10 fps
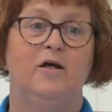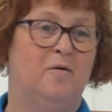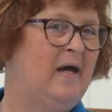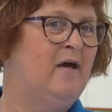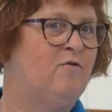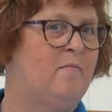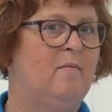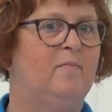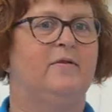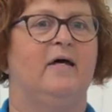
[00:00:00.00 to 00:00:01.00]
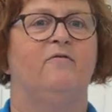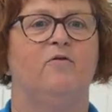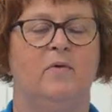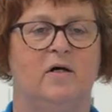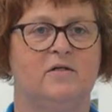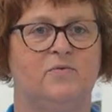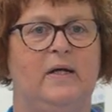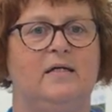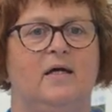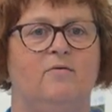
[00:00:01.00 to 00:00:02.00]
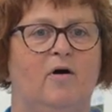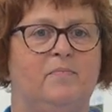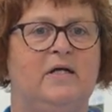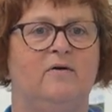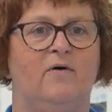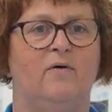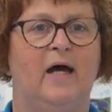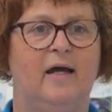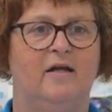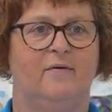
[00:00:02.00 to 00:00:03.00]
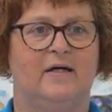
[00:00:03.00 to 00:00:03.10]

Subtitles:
You may have remembered that from last week's erupting volcano